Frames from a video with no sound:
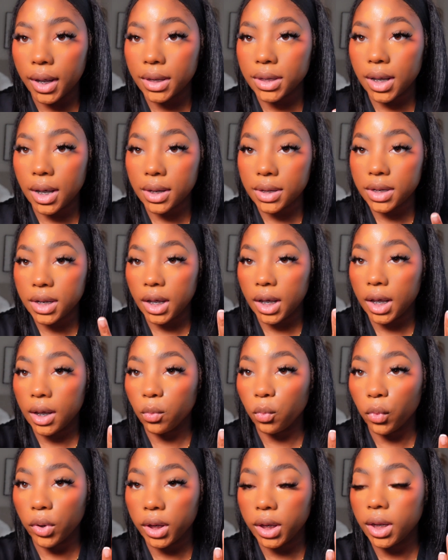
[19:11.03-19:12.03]
as y'all can see,
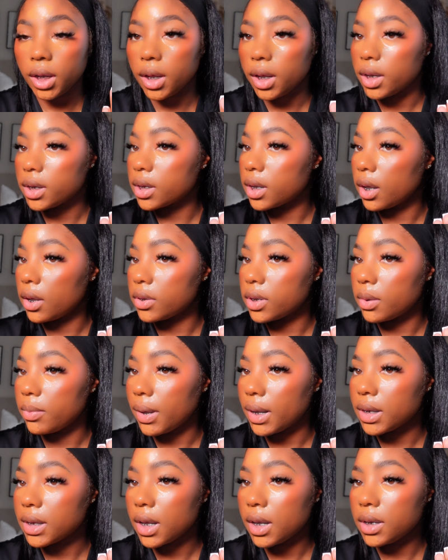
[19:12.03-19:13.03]
it really is close to
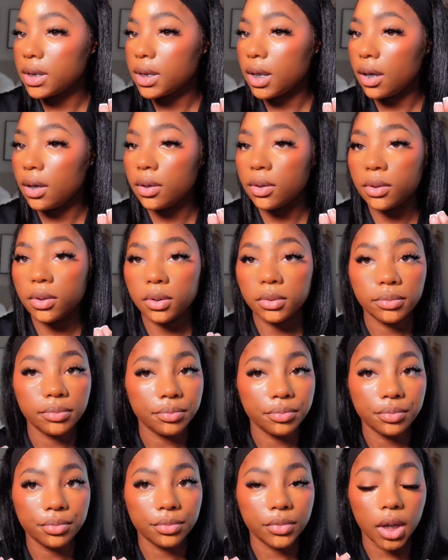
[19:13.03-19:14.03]
my skin tone.
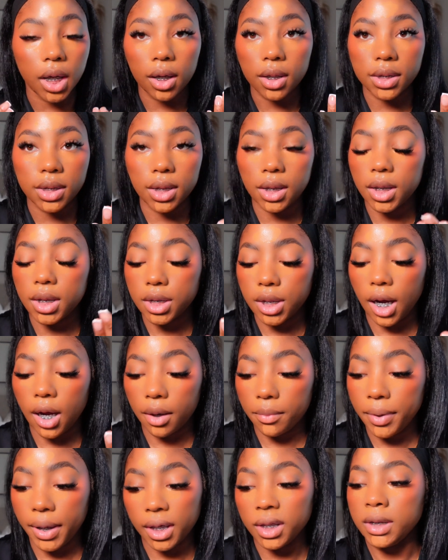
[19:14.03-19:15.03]
Y'all can see because y'all
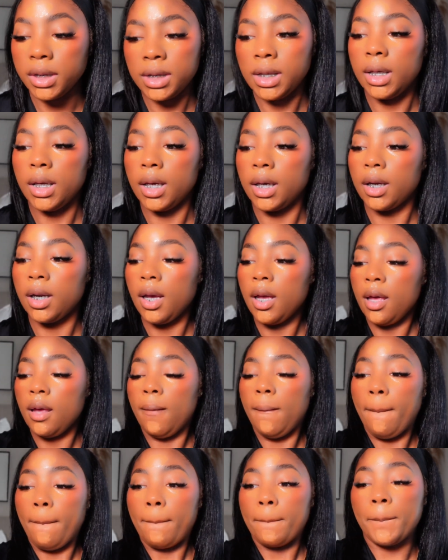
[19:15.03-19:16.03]
can barely see it.
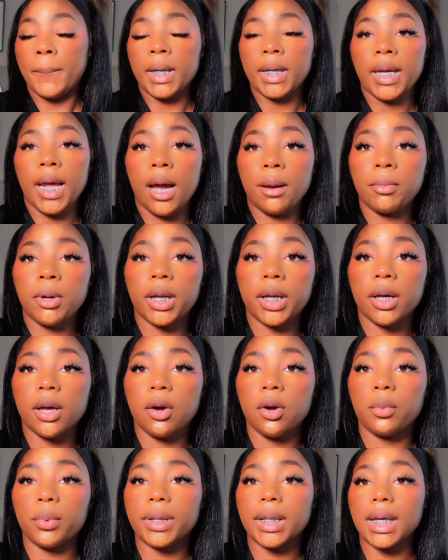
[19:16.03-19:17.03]
But now I'm going to
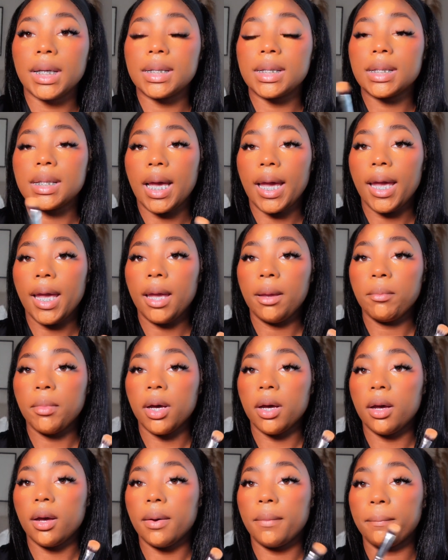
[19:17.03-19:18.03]
go in with that same
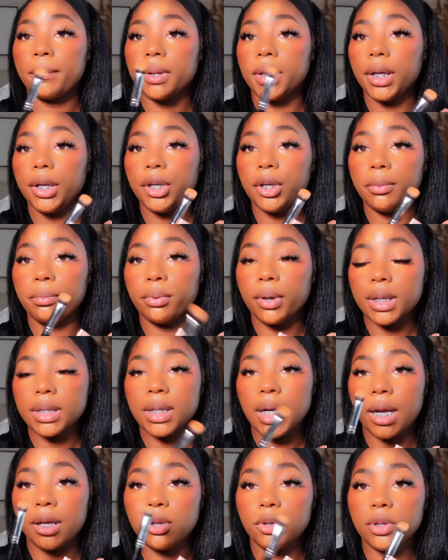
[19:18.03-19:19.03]
blender brush
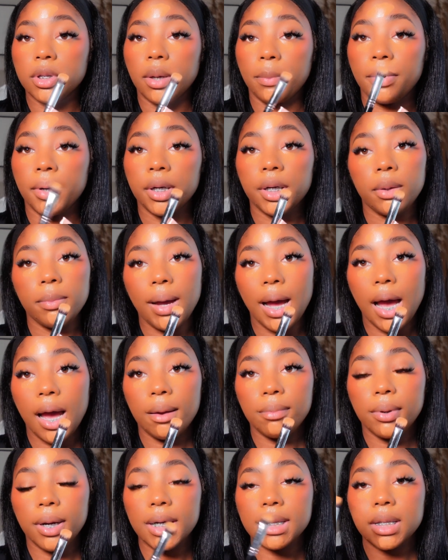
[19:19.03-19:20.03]
that I use up under my
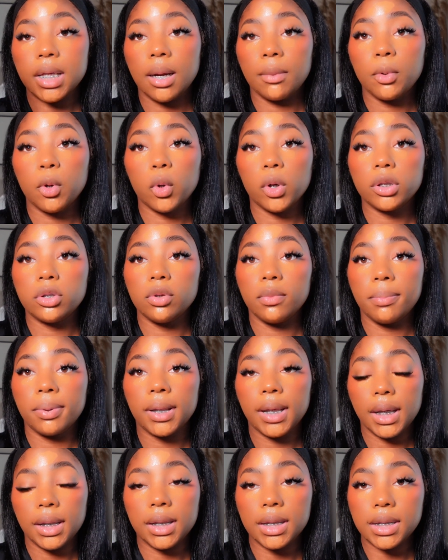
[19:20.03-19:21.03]
eyebrows. And I'm going to
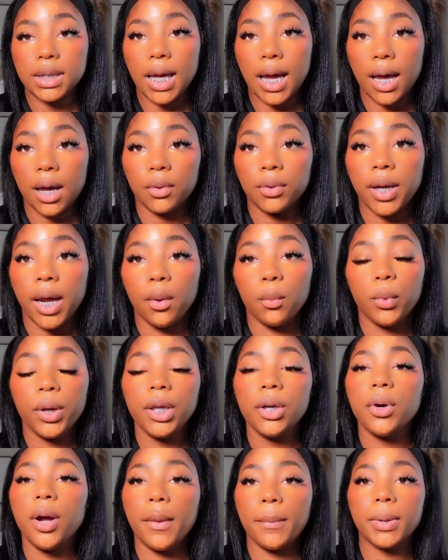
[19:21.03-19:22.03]
blend this out. Now, when
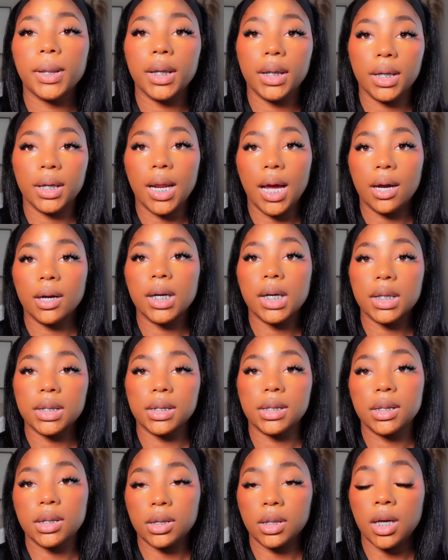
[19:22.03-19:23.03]
you are blending out
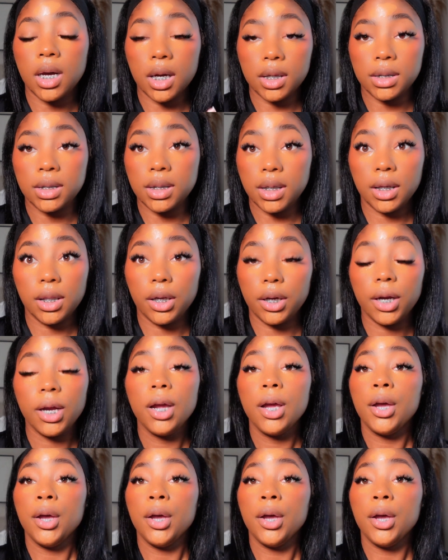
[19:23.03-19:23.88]
concealer,